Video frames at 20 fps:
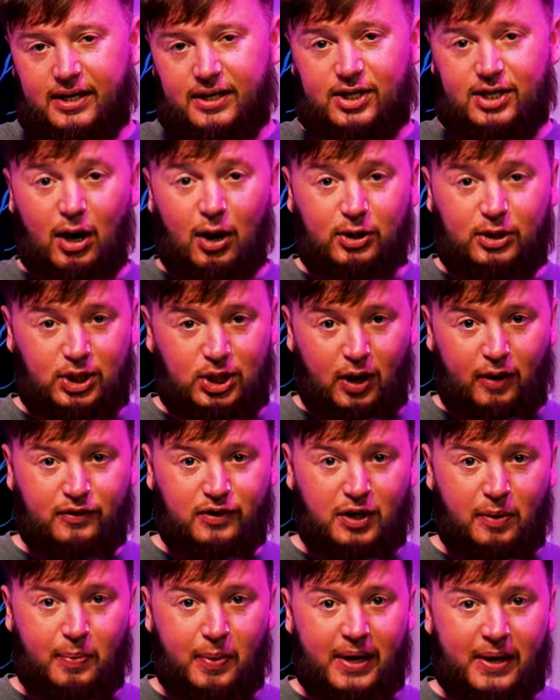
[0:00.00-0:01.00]
Chelsea
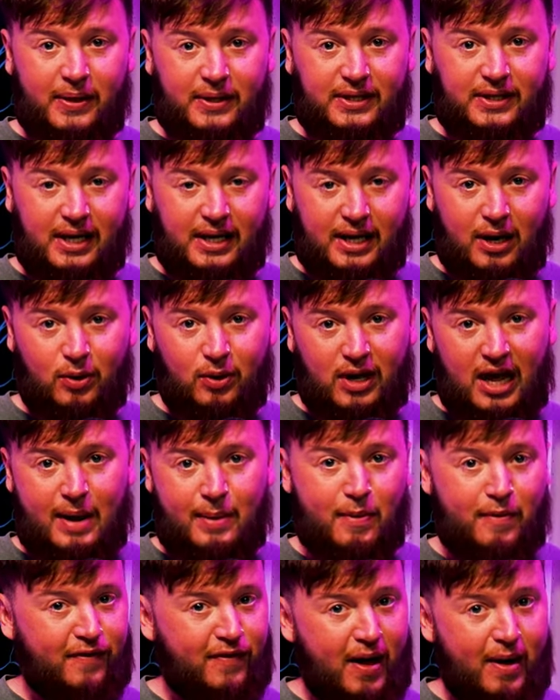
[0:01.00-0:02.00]
obviously being the standout
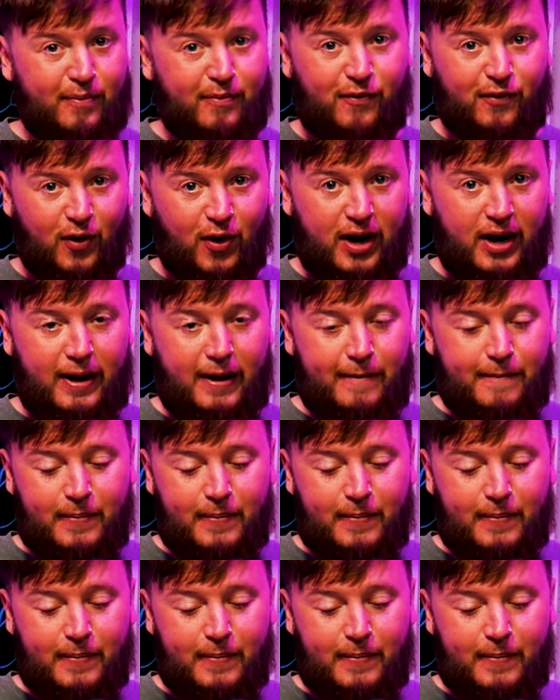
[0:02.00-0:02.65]
game of them three.